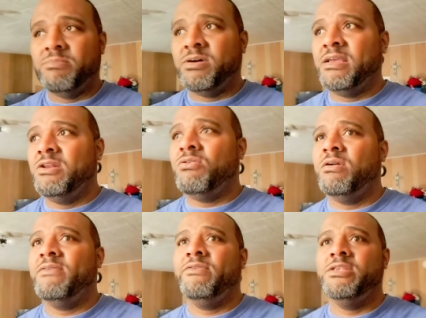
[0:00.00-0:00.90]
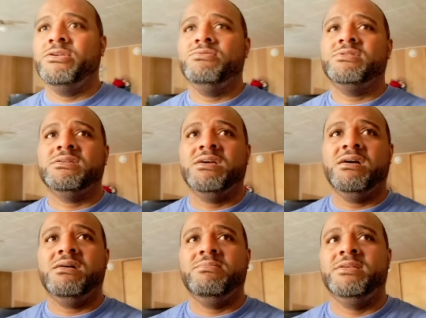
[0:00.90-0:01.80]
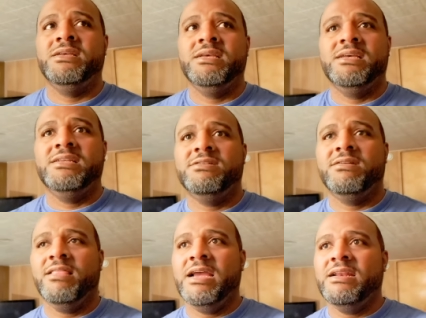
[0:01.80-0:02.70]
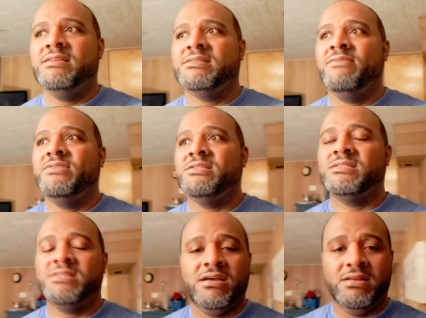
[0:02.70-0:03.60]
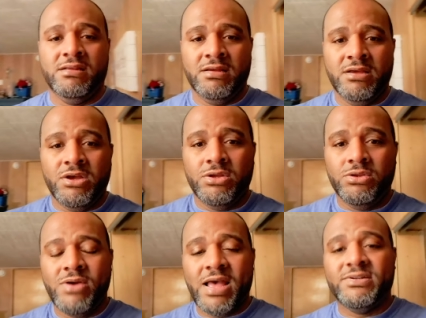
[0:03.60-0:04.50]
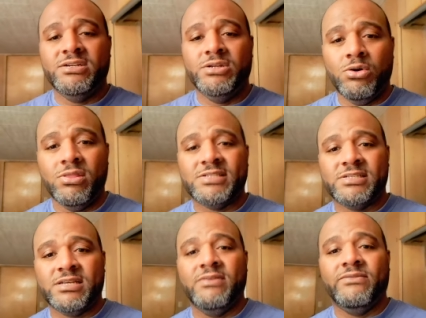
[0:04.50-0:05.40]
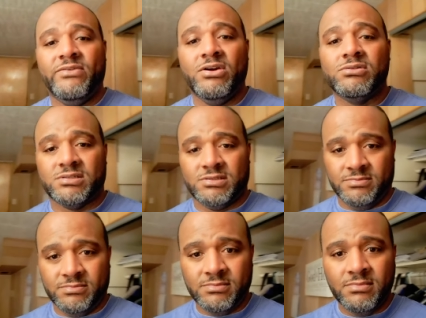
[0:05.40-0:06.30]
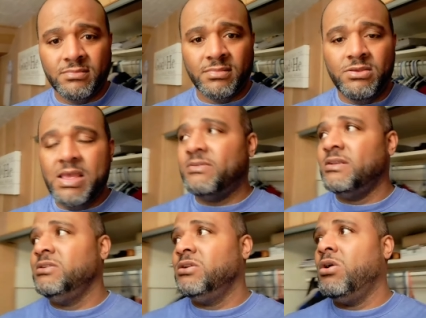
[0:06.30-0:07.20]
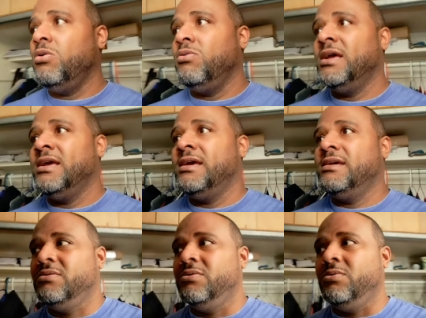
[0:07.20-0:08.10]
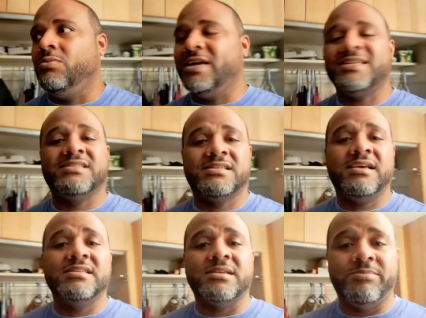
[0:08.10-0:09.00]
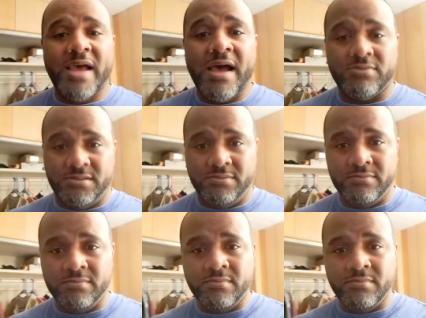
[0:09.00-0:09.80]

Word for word: But in order for you to come into the likeness of His Son, you have to know the Son first. You have to know what the Son is about.